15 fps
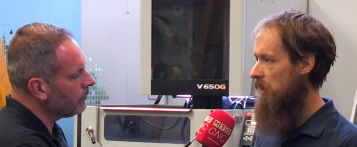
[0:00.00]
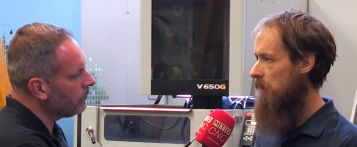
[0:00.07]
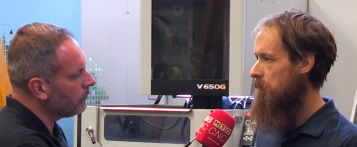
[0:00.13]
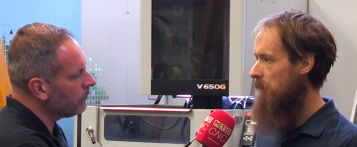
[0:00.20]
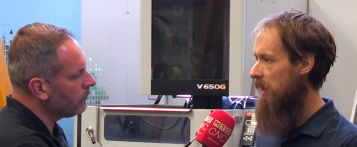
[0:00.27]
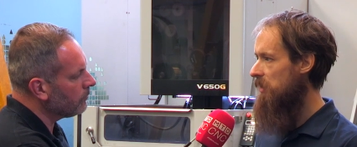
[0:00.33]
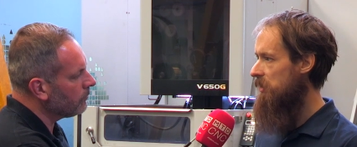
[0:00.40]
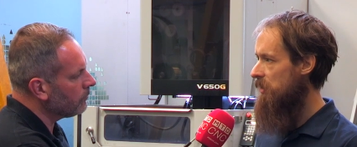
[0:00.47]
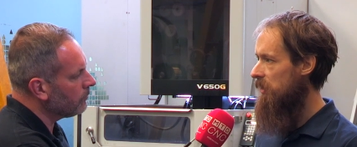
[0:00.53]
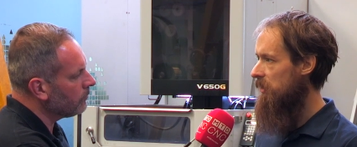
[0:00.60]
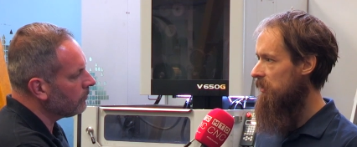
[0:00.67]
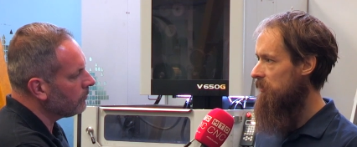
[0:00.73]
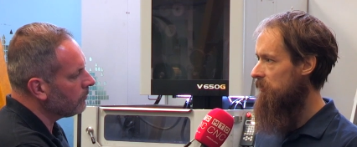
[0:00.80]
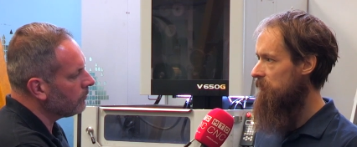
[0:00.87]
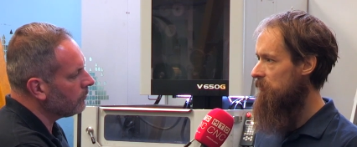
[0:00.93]
Speaker 1: our basic
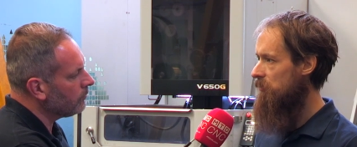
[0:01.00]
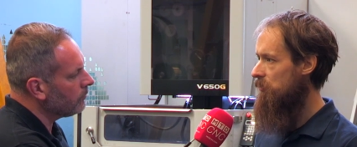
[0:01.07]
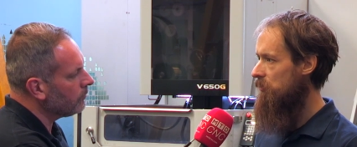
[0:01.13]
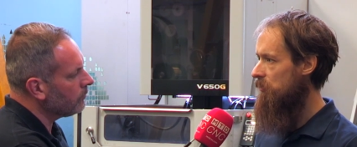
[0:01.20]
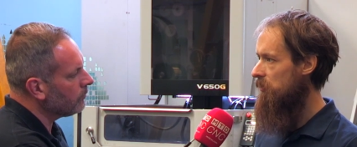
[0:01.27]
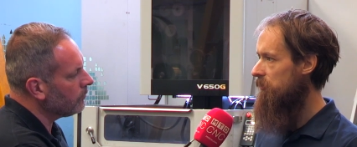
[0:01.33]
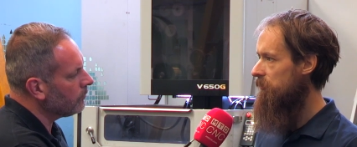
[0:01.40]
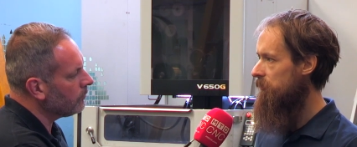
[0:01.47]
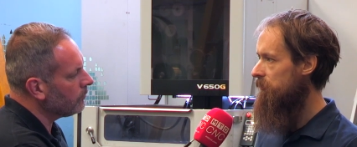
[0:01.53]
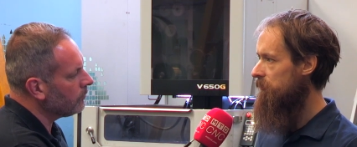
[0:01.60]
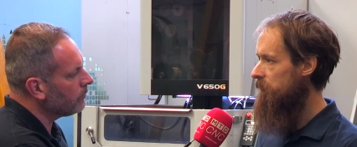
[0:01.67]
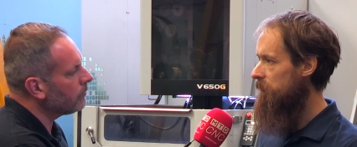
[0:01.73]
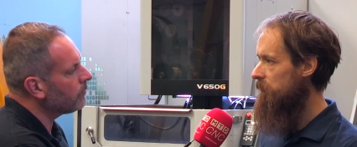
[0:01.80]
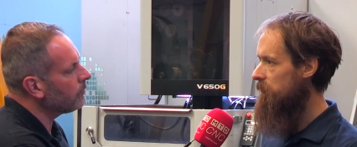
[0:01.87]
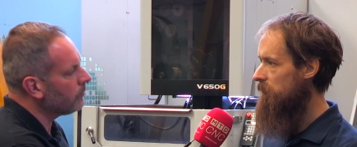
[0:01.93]
sort of.
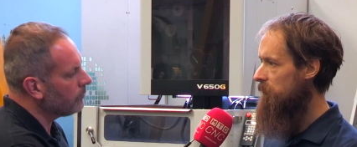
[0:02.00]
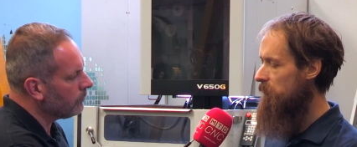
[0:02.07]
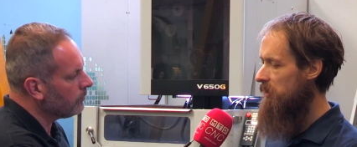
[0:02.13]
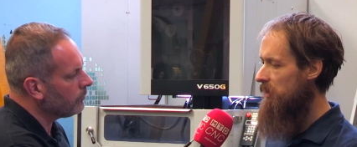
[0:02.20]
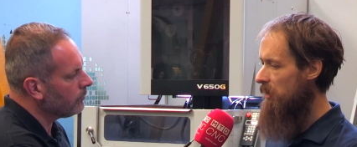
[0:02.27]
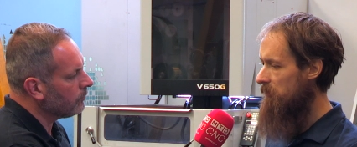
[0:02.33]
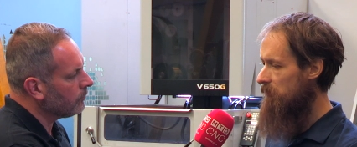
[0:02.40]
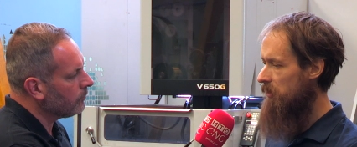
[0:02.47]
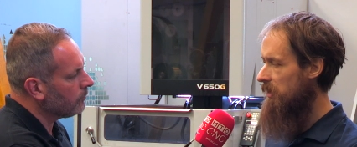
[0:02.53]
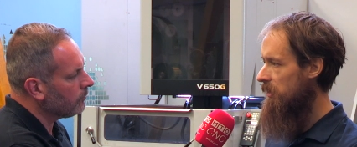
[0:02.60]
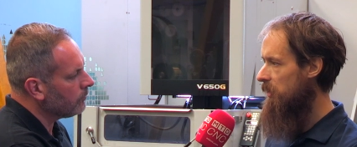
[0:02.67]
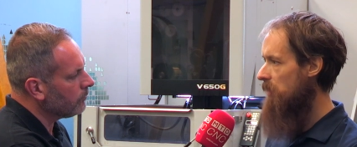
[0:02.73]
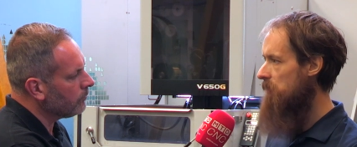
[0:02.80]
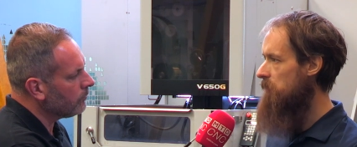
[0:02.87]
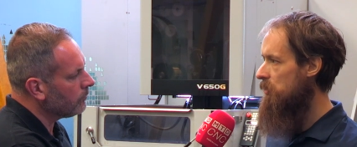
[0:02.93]
We don't really
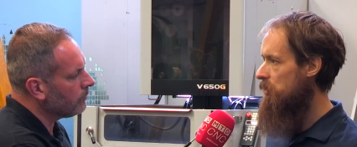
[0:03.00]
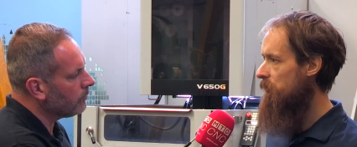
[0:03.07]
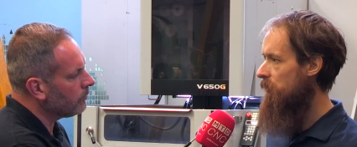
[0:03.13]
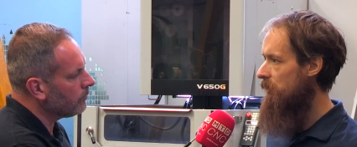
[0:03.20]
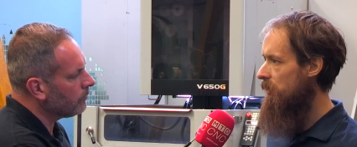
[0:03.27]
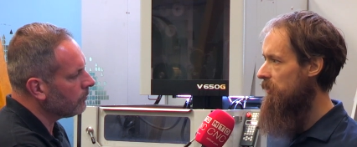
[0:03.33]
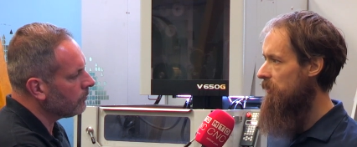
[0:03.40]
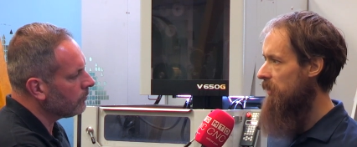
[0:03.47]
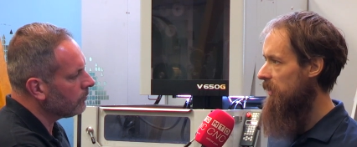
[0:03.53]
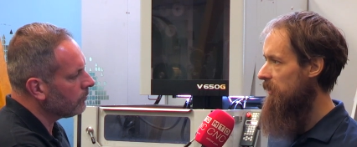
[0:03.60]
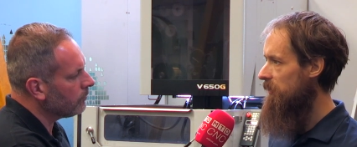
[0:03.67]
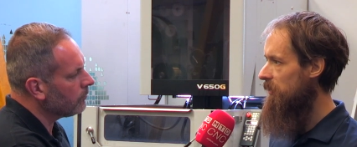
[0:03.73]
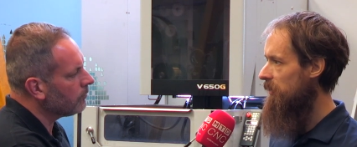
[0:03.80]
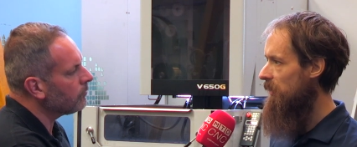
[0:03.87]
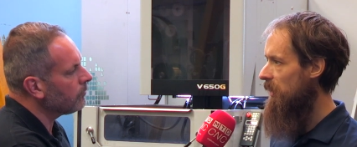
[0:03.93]
go much further
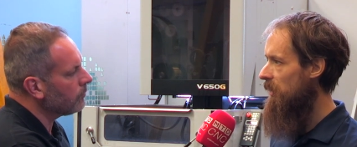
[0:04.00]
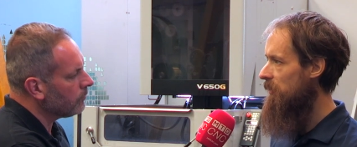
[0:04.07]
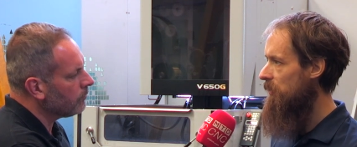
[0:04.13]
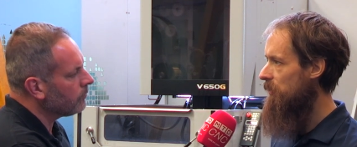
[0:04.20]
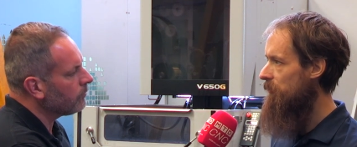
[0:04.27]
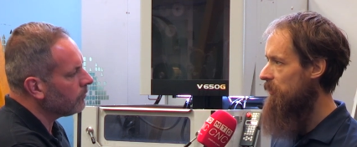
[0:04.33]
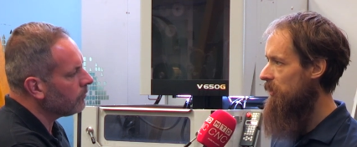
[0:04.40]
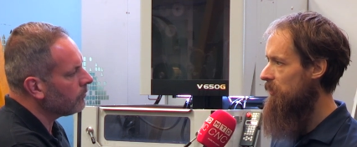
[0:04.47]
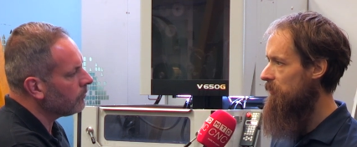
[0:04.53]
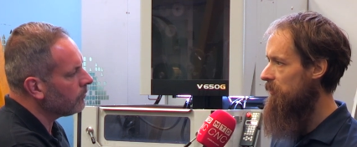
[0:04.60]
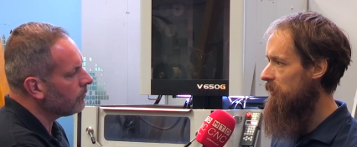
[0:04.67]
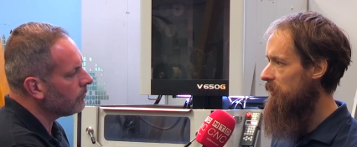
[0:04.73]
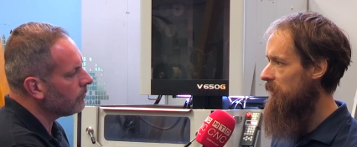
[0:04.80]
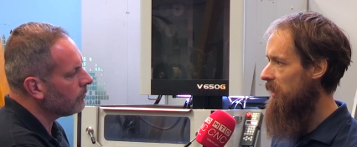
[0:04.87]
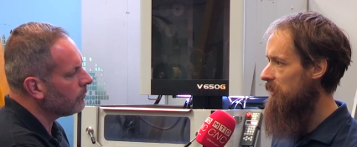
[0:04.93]
out, out of the field
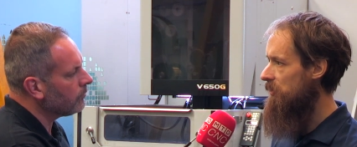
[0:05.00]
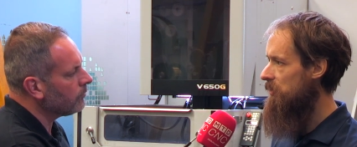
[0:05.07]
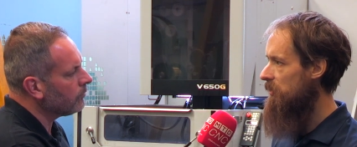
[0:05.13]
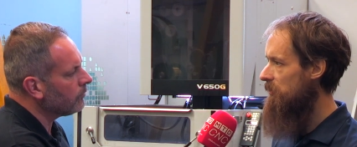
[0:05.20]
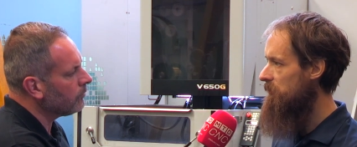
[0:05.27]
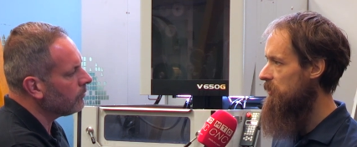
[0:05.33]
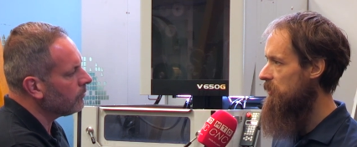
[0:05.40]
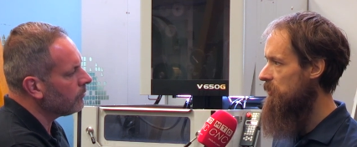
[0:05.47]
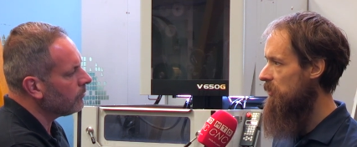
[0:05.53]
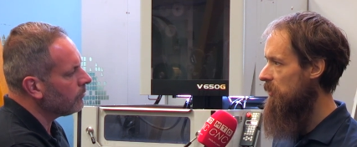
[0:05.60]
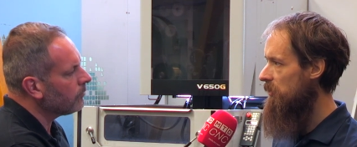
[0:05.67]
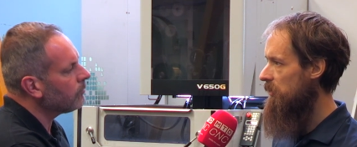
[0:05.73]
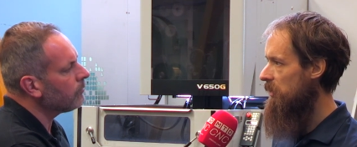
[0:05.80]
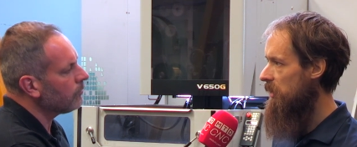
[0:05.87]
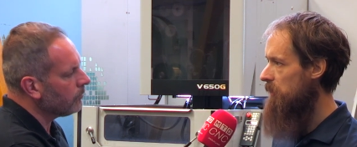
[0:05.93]
than that, so we just try
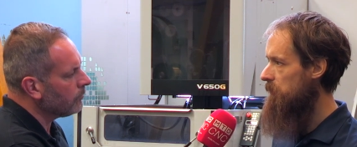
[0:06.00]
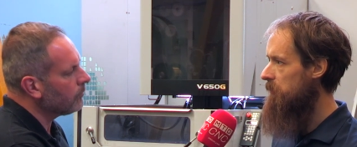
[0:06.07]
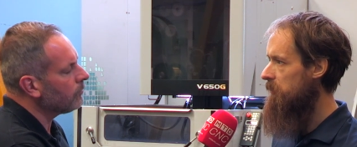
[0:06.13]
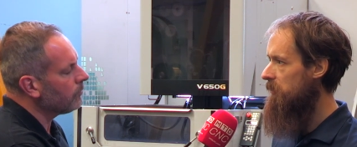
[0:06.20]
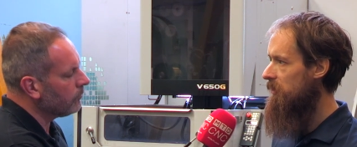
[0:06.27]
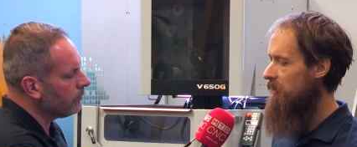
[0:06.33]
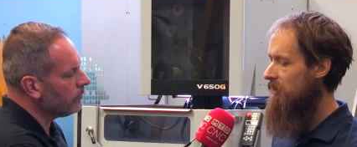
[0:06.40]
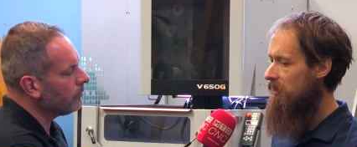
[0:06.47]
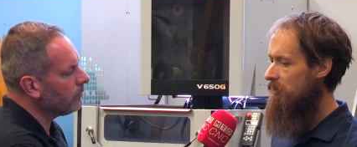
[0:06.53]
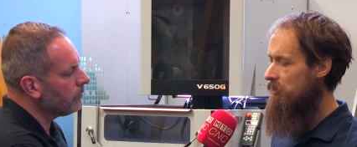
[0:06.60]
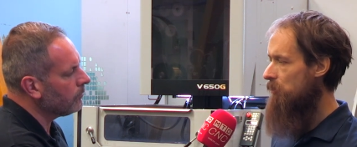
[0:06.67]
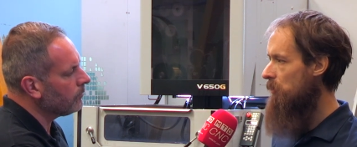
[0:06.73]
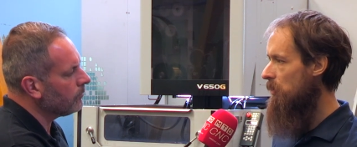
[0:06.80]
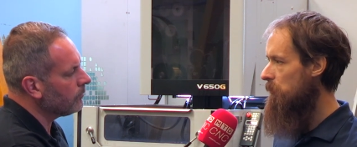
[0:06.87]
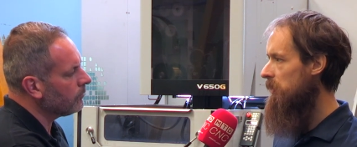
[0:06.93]
and keep
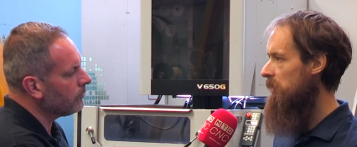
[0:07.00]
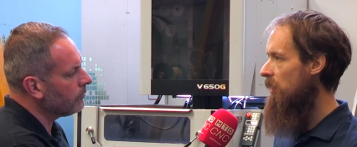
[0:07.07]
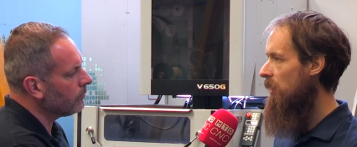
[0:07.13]
to what we